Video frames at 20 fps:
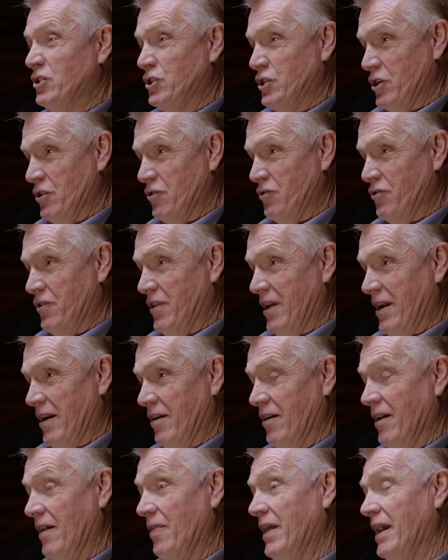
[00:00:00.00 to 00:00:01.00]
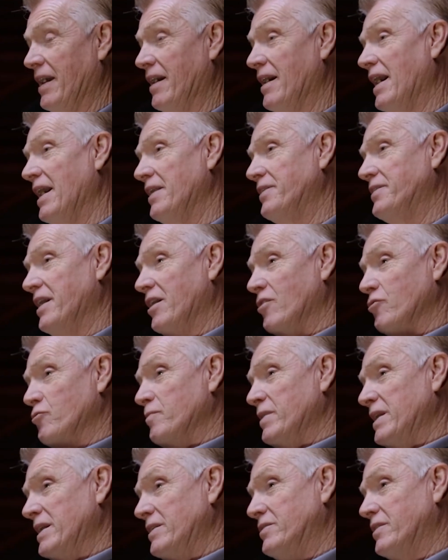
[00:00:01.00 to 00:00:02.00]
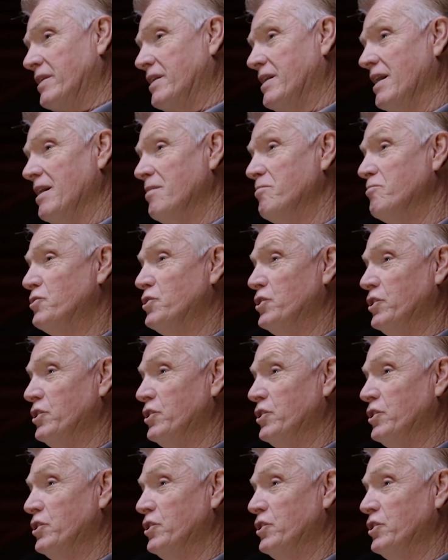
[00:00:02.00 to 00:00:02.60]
the church there, and then God tells me to come